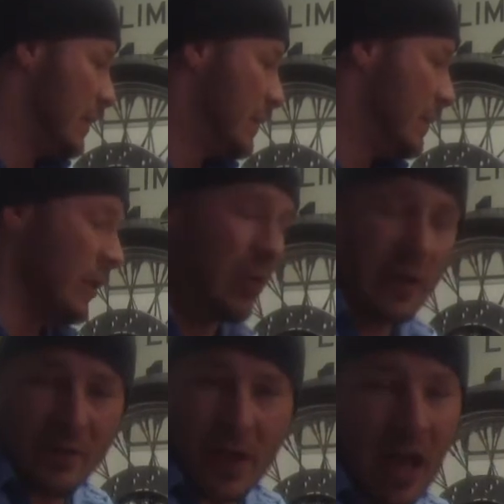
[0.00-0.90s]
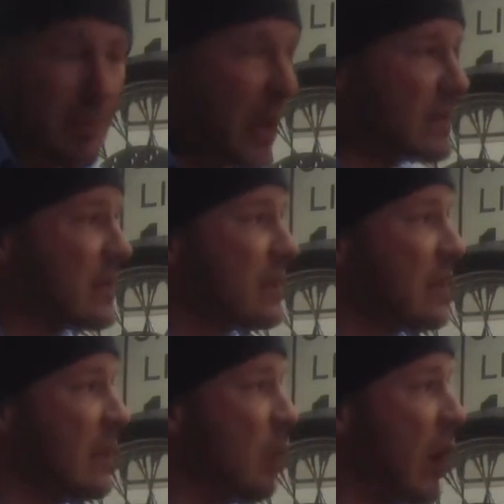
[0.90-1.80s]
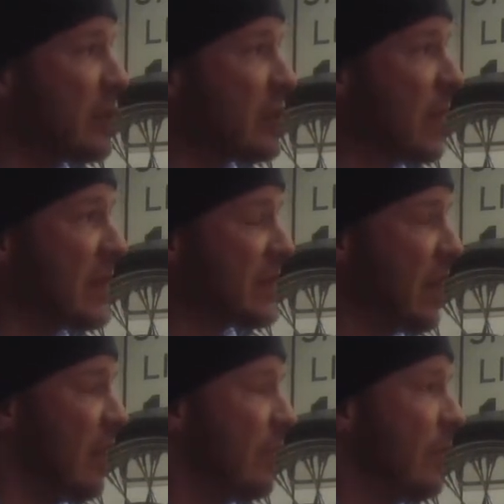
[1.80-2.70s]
leave comments. Keep watching my stuff.